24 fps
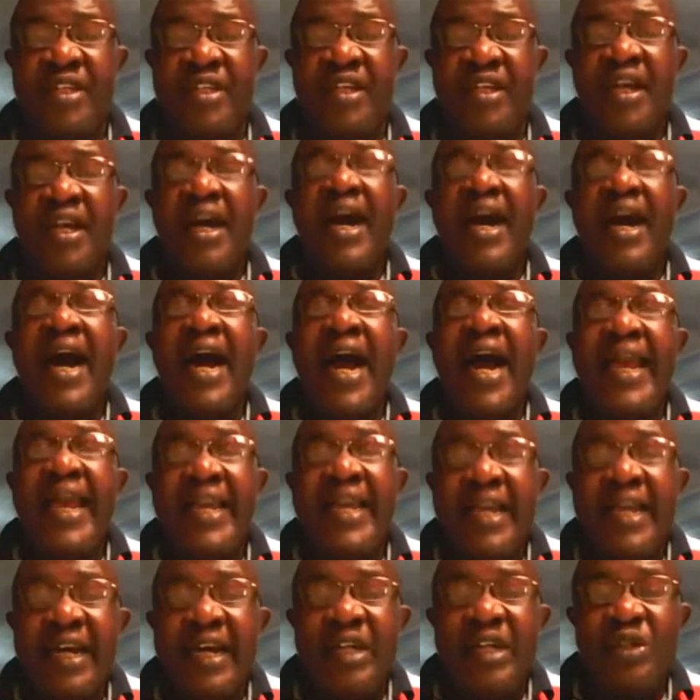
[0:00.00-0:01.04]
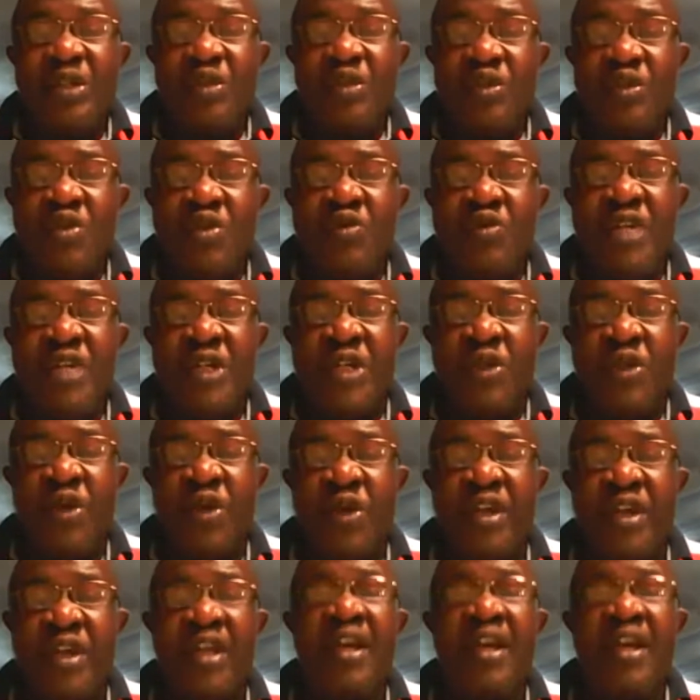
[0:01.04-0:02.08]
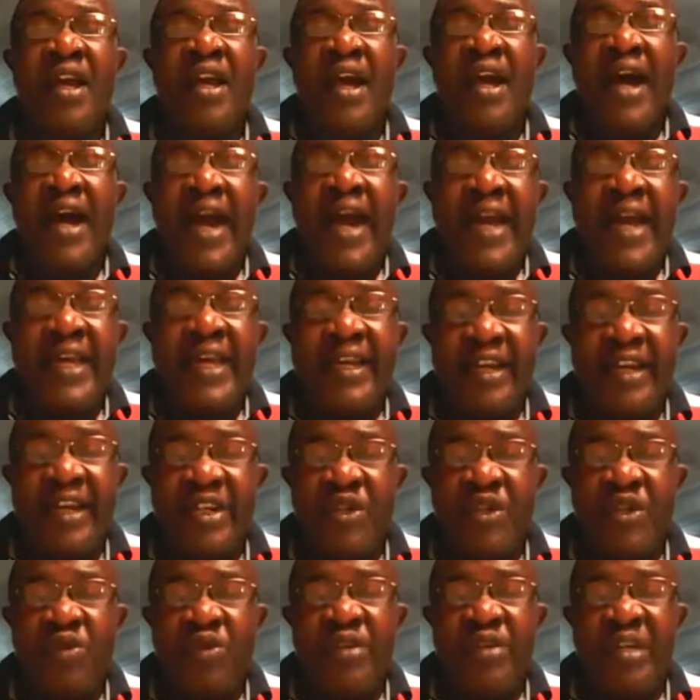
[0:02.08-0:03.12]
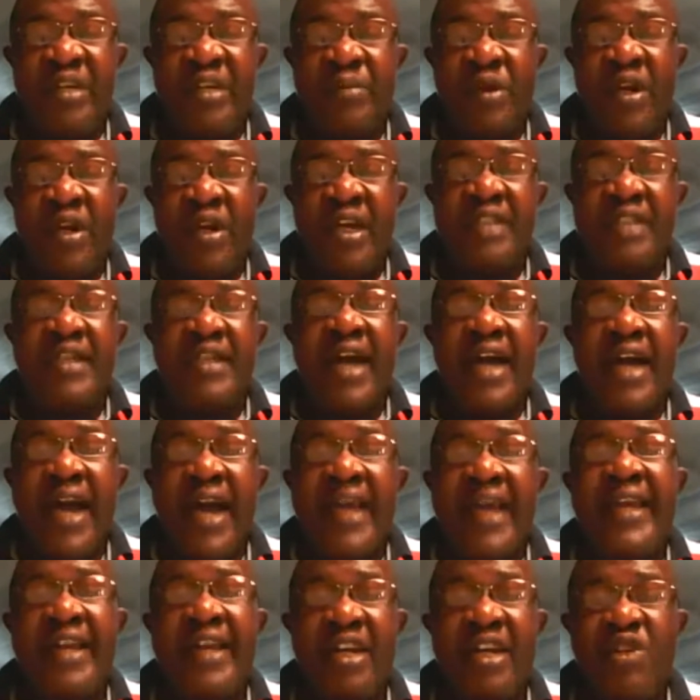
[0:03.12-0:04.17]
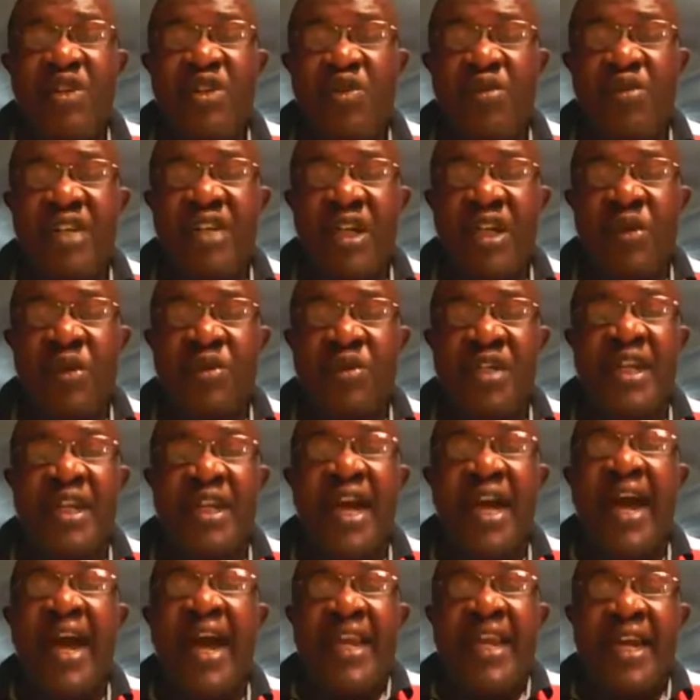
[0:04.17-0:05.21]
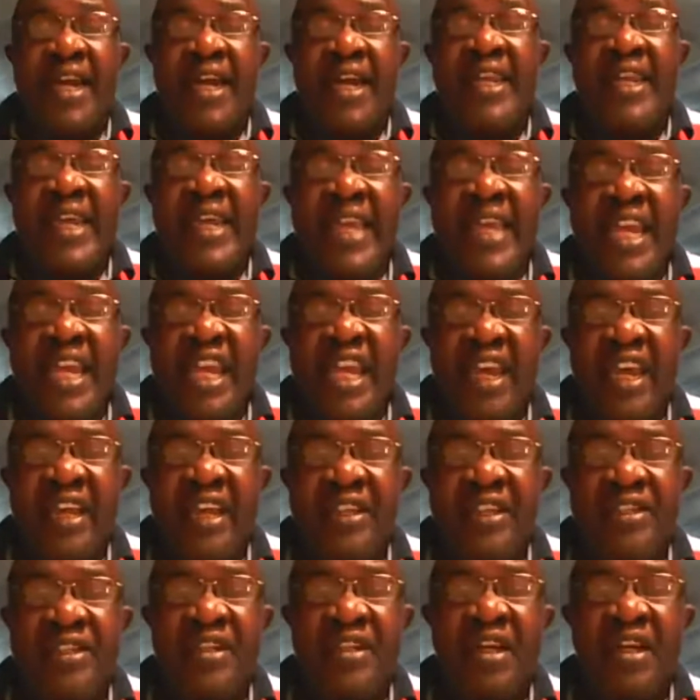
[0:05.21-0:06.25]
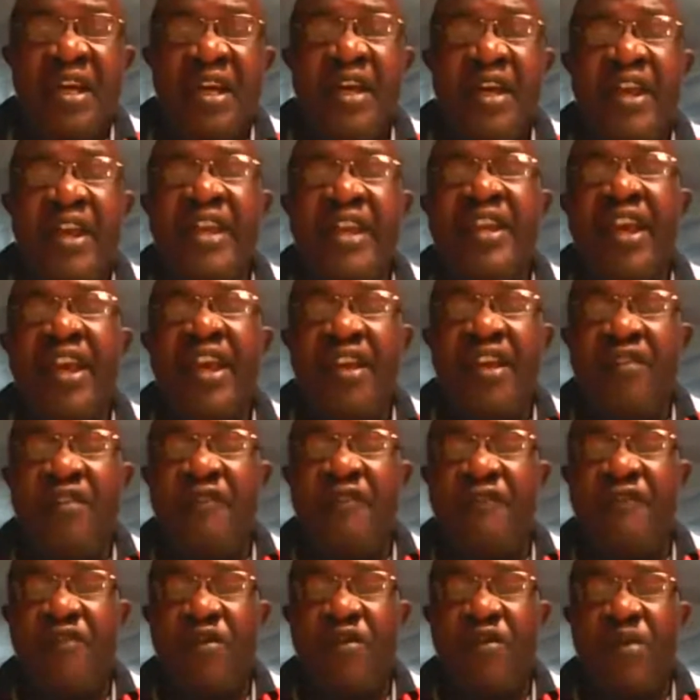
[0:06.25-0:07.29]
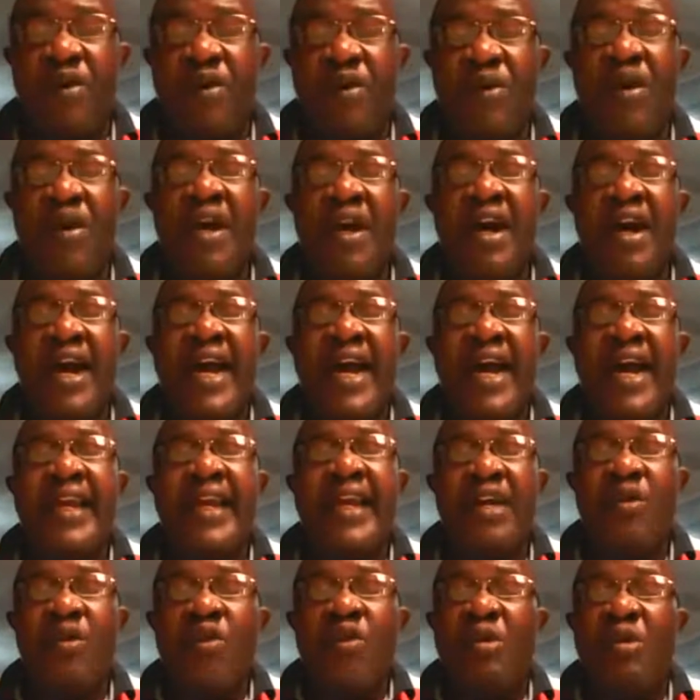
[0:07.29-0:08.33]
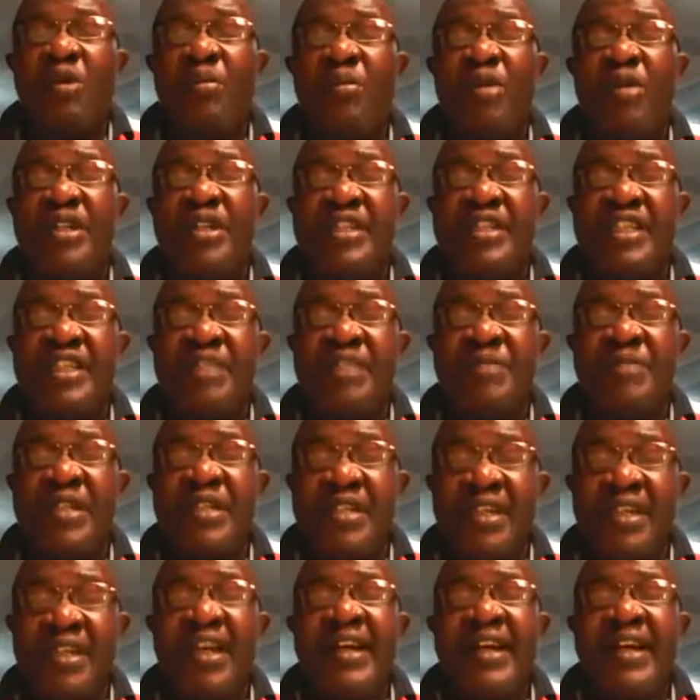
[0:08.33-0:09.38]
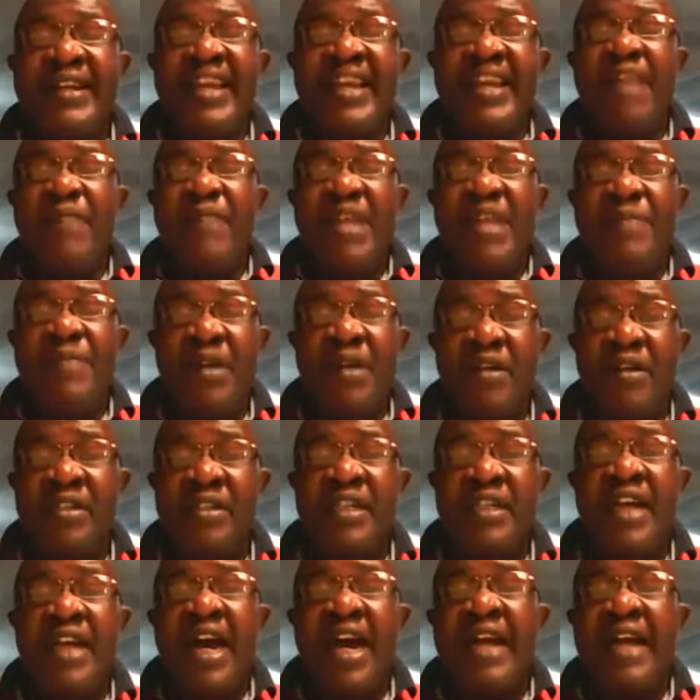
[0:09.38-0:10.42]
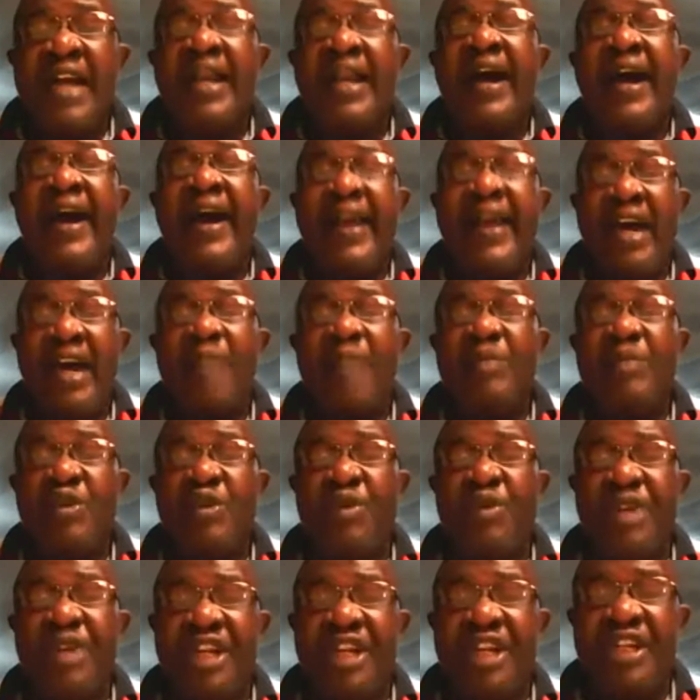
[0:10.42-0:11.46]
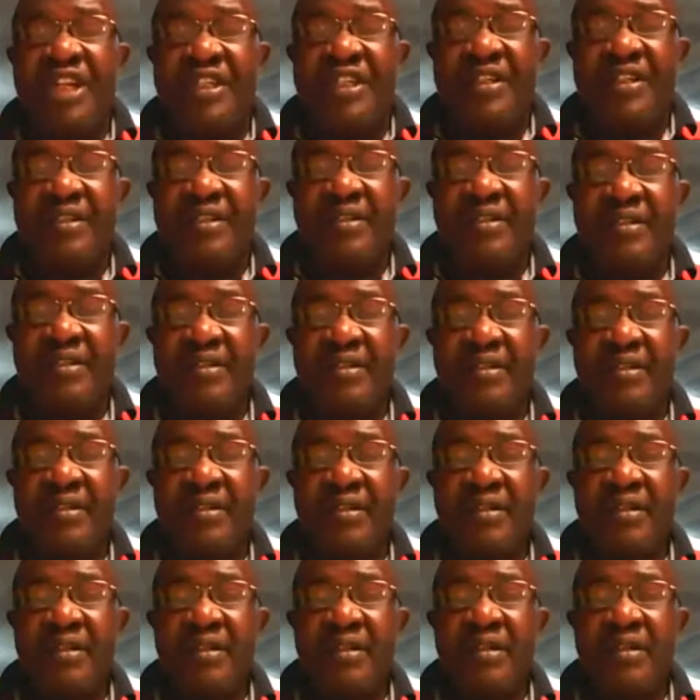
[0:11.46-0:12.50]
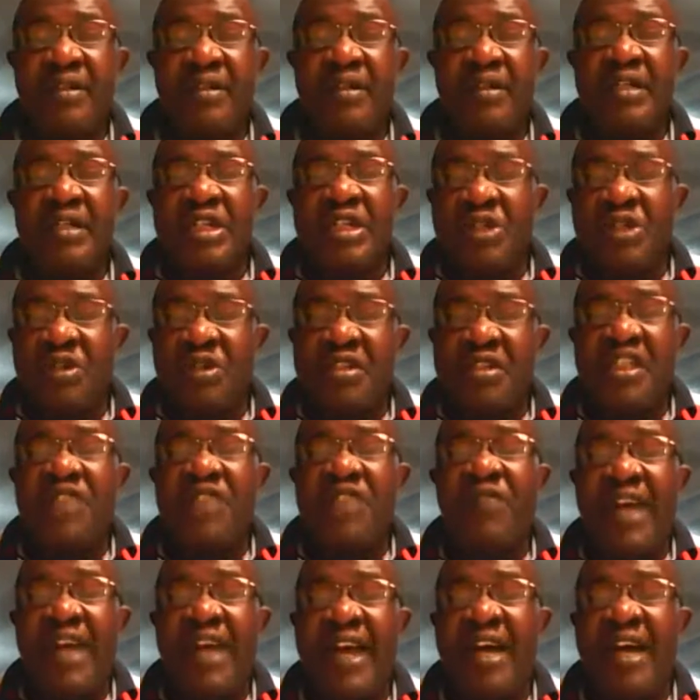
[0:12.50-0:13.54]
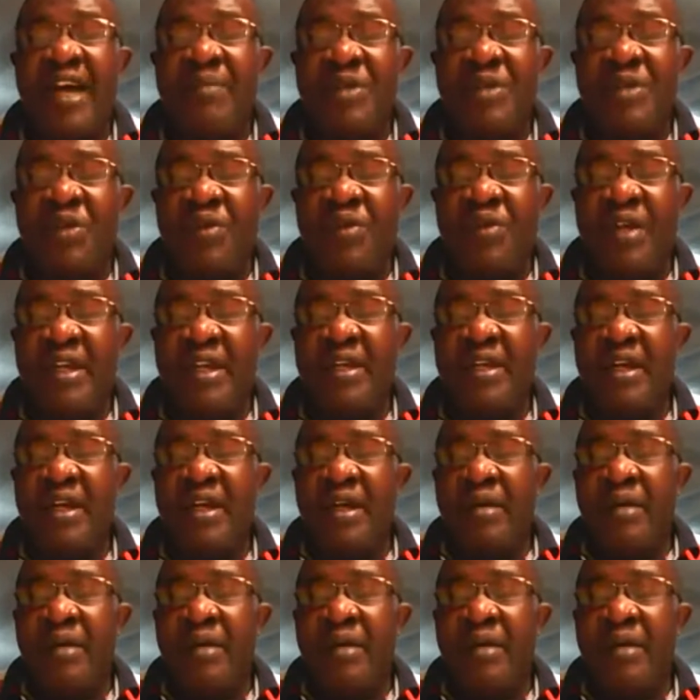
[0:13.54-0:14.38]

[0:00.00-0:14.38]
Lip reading: I can do the talking. I can do the broadcast. I can do the crusade. I can engage in the info war. I can go out there and promote TBC. They made me understand, and I am doing it. Successfully, I am doing it.